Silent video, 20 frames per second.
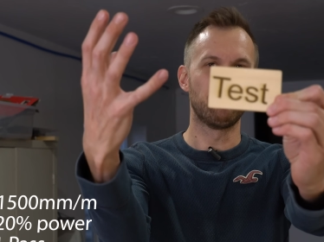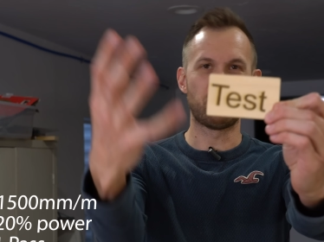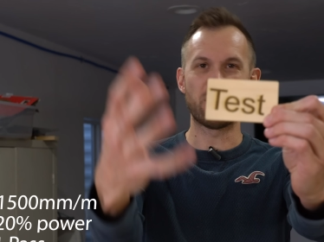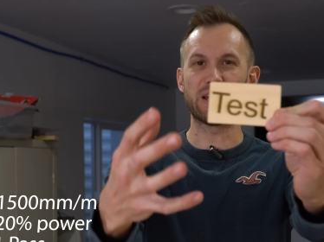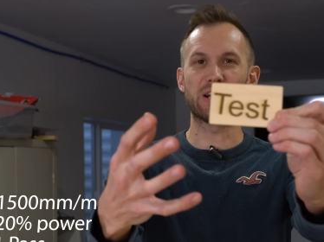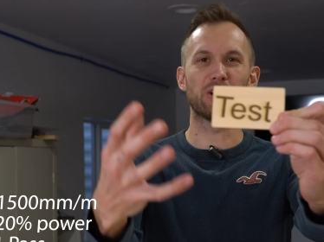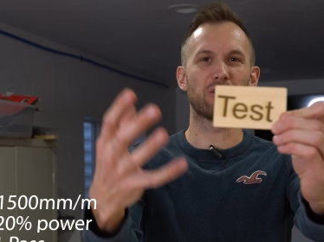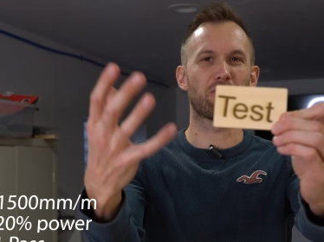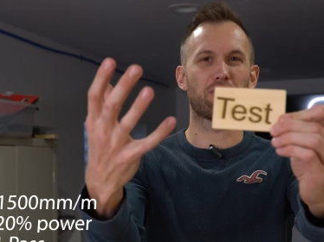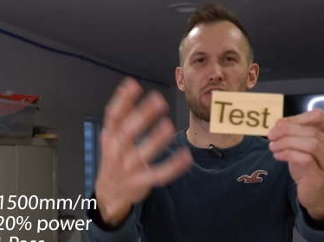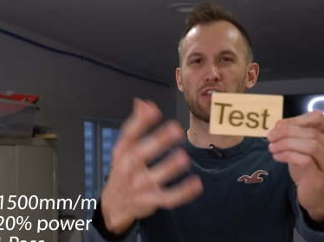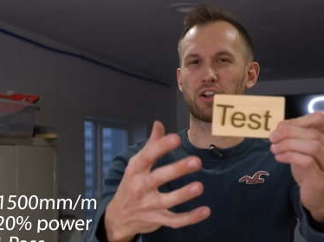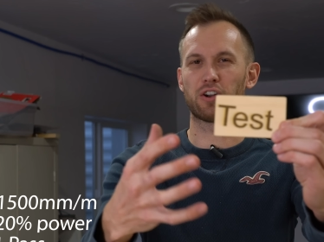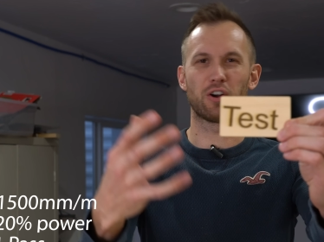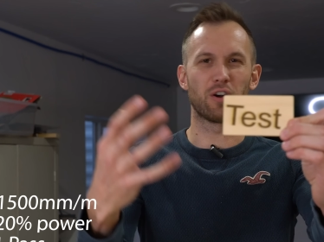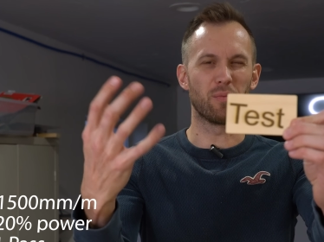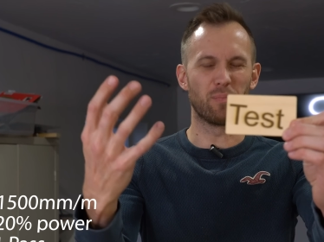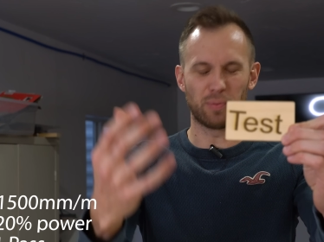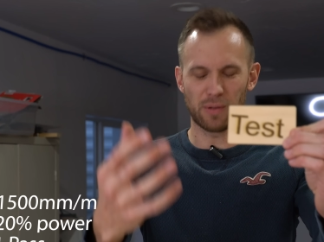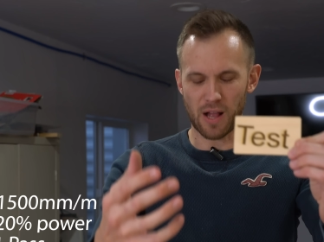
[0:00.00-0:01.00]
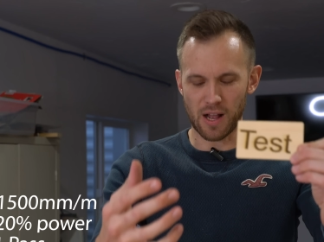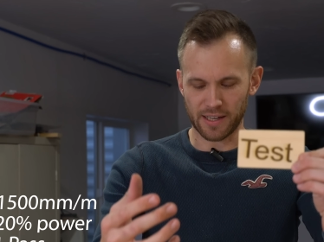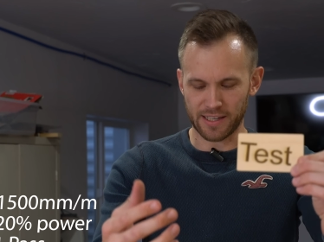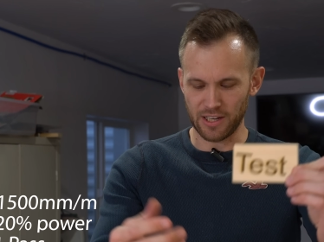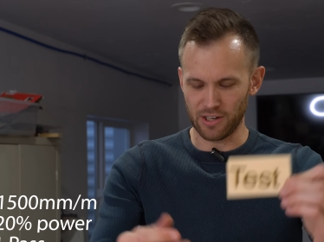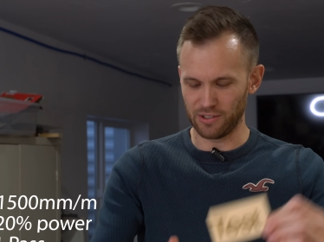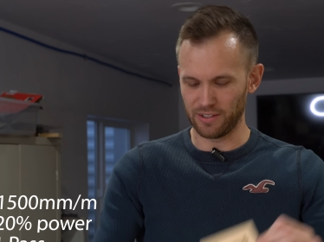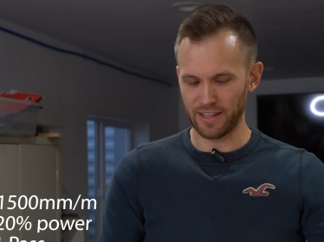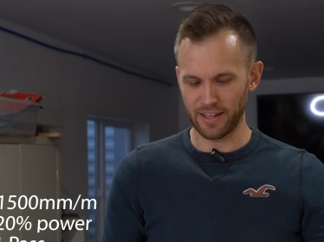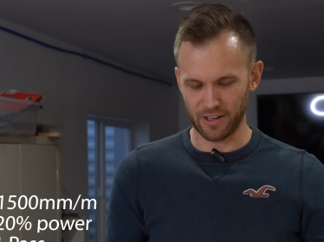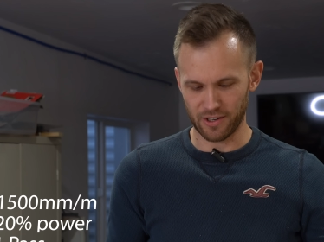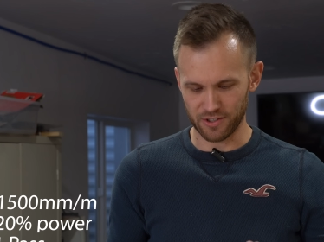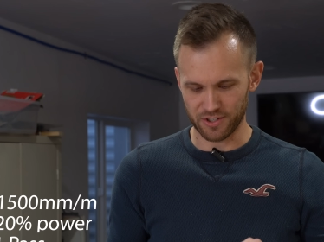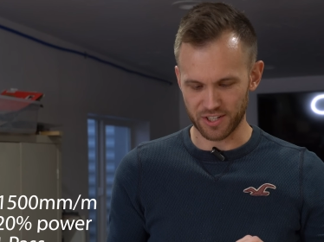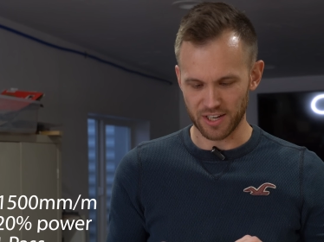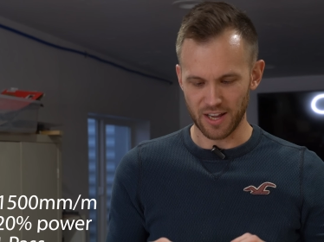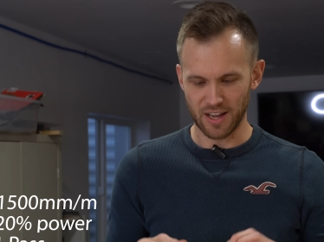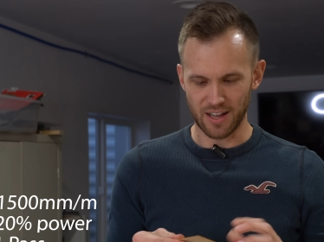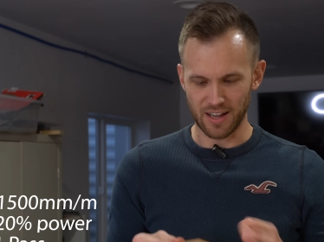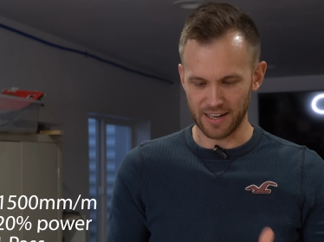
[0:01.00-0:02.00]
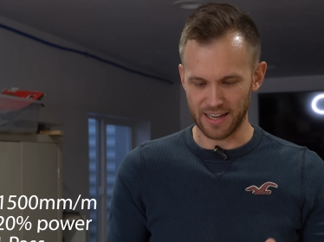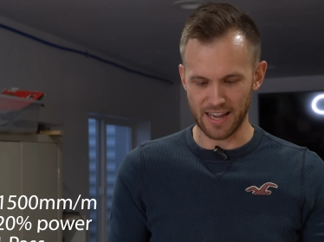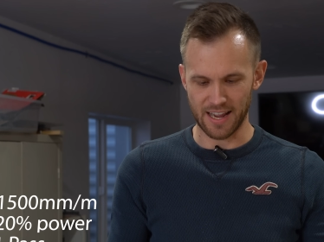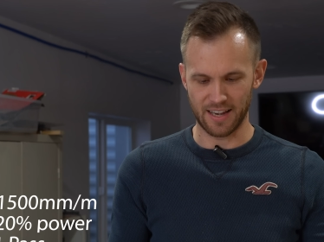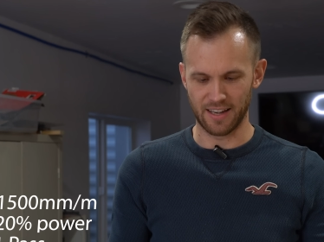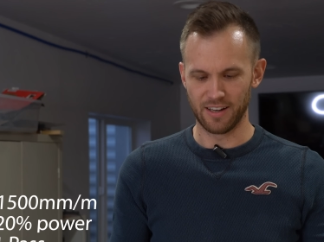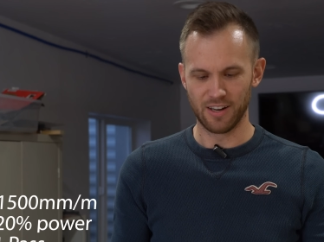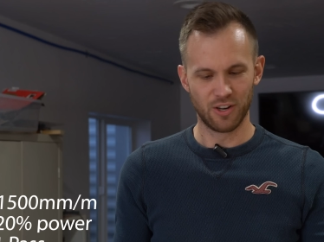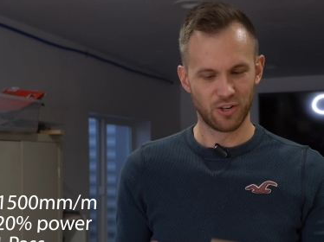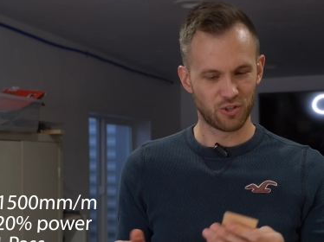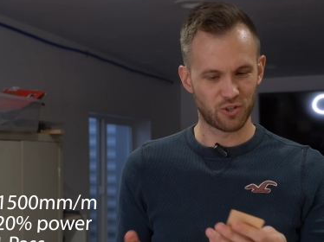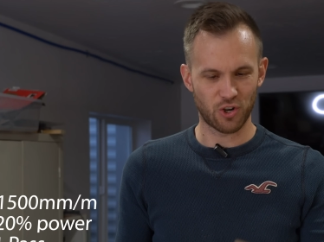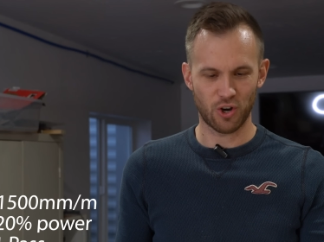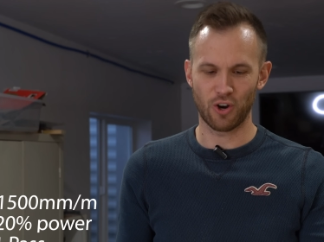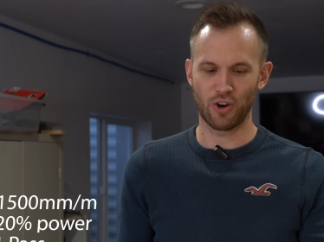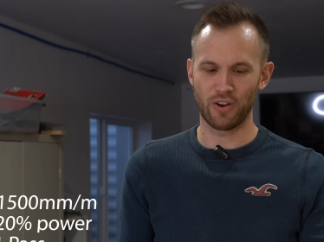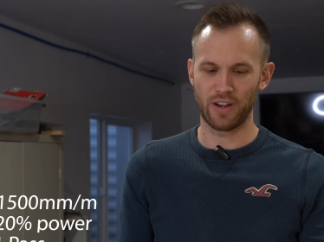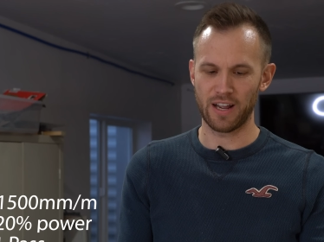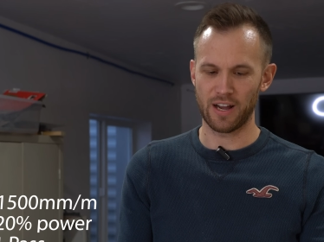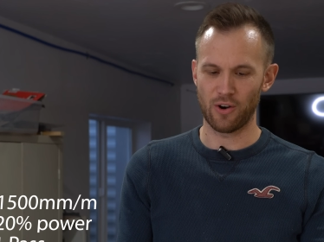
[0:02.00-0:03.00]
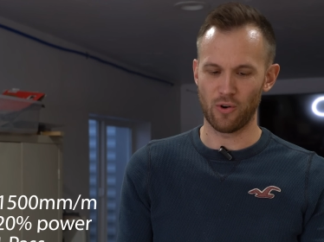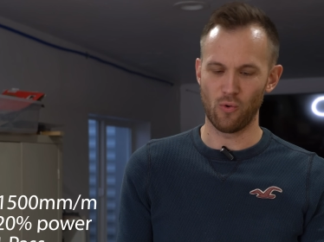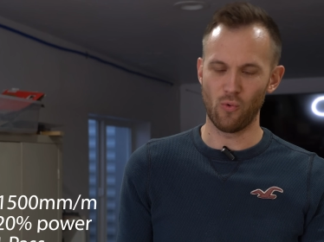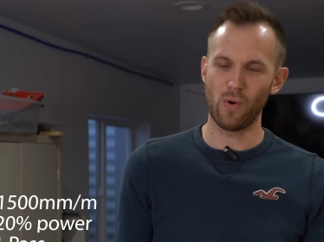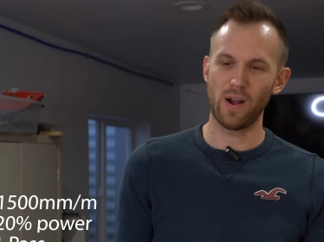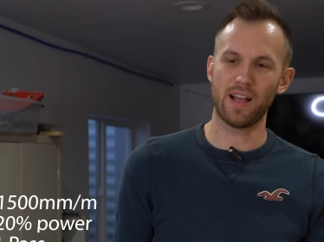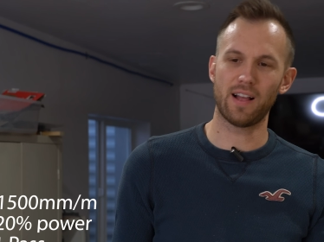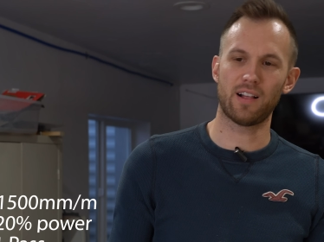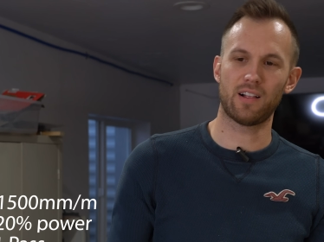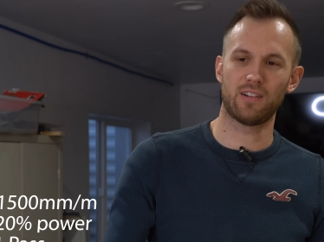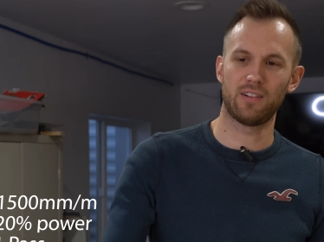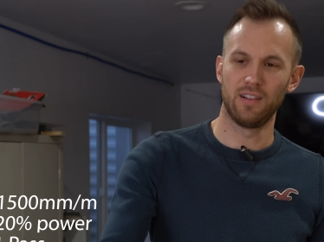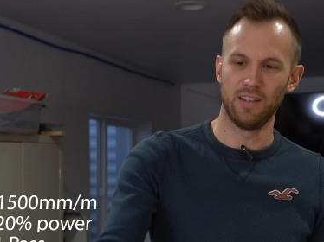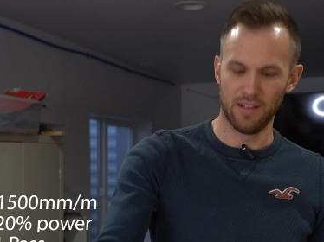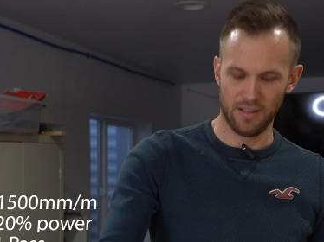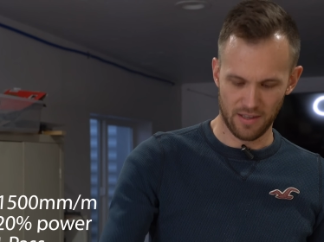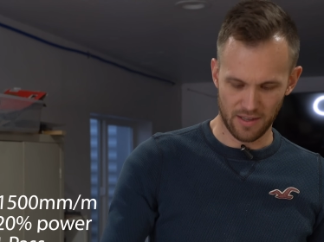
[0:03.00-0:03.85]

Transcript: Bigger, thicker, blockier letters. Again, turned out well.